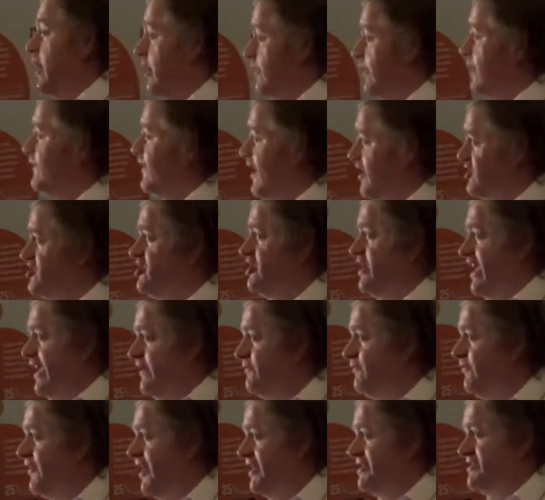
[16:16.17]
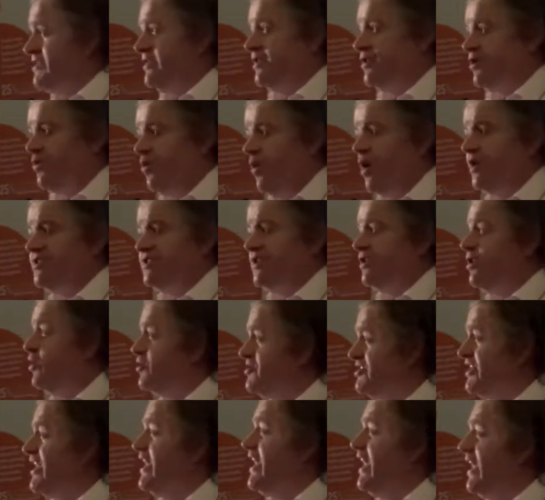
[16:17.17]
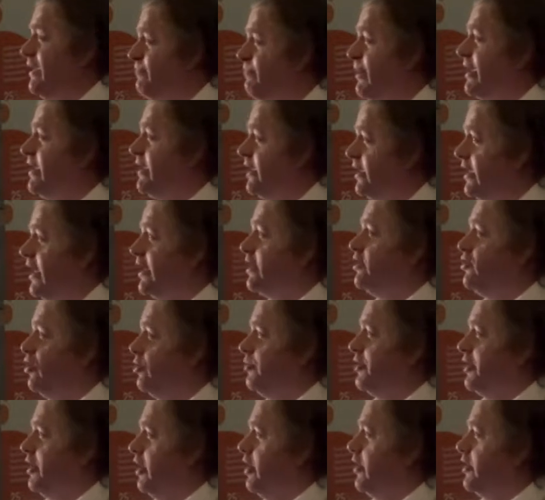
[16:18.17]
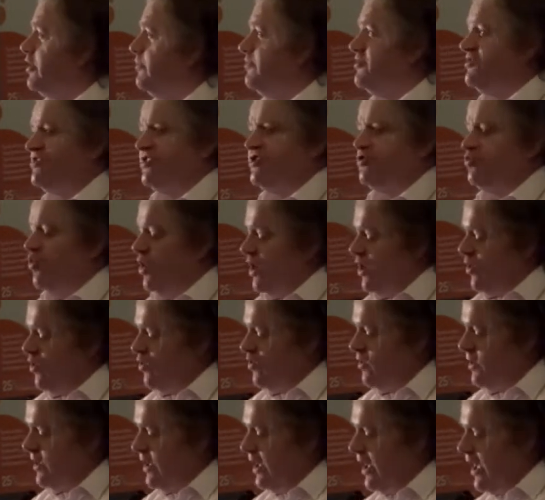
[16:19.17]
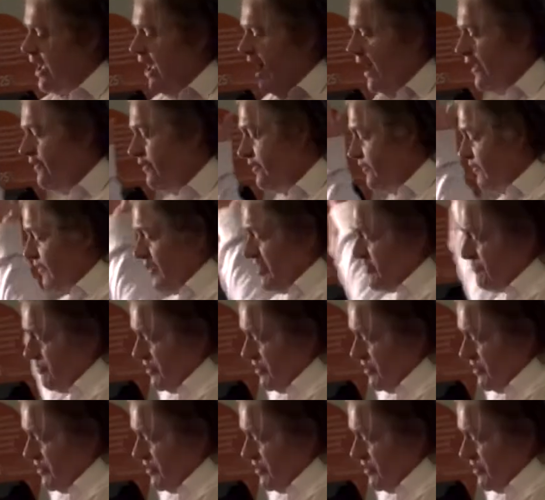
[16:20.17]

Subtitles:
they've actually invested quite a lot in making economic arguments as well. And this